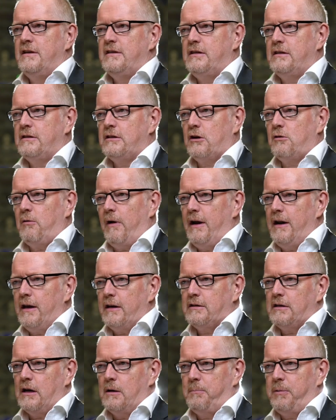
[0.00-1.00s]
This is a great
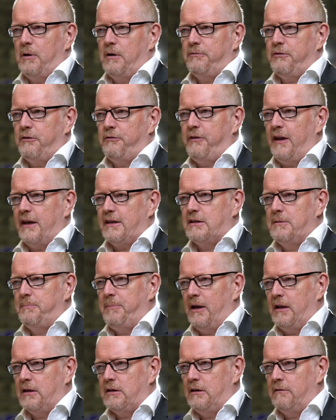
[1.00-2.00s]
example of the
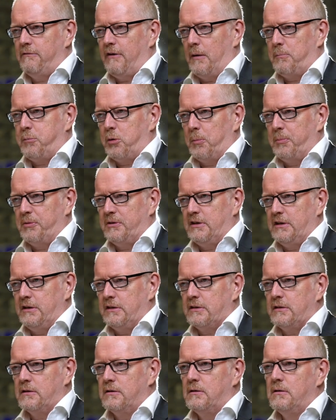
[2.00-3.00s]
flexibility of our
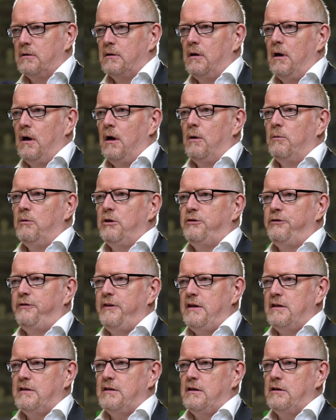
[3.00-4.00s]
properties, which
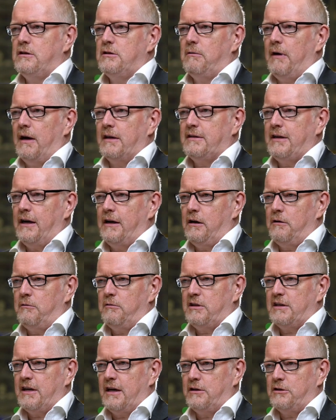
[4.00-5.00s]
feeds into our
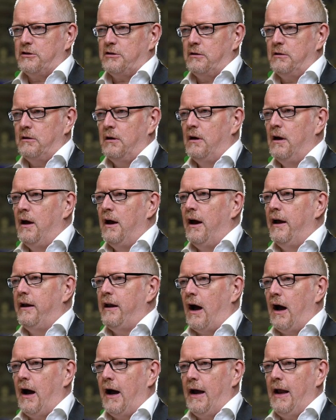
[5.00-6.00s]
tenant retention
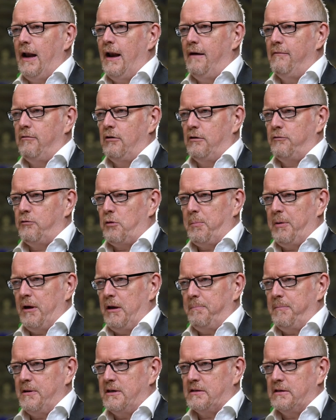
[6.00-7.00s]
and high level of
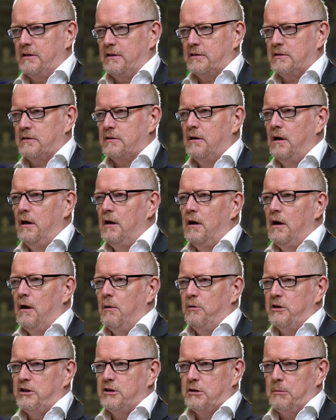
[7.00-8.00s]
repeat business,
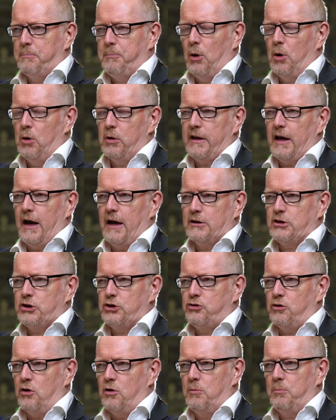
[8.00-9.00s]
which support our
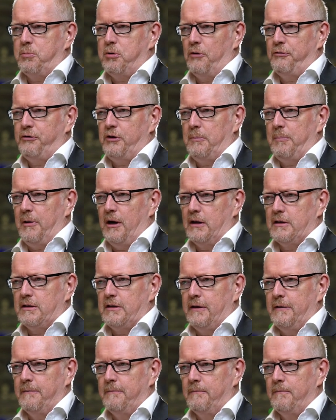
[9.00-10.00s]
strong
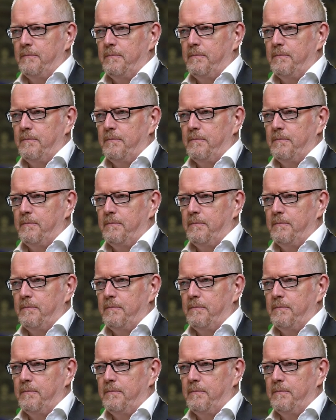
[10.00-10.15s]
profitability.